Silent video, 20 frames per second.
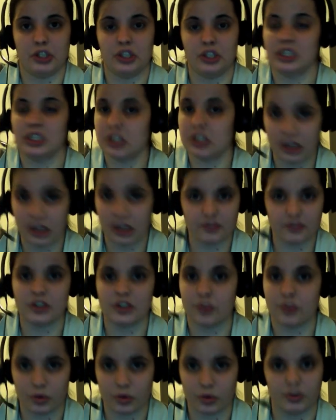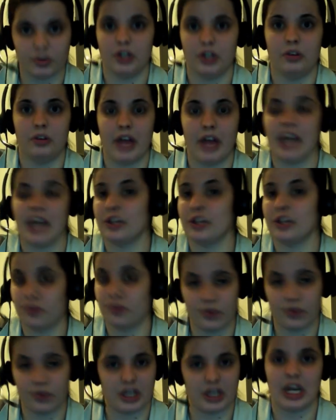This stuff is for real, and it's
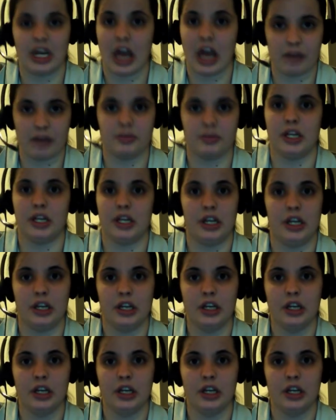freaking happening.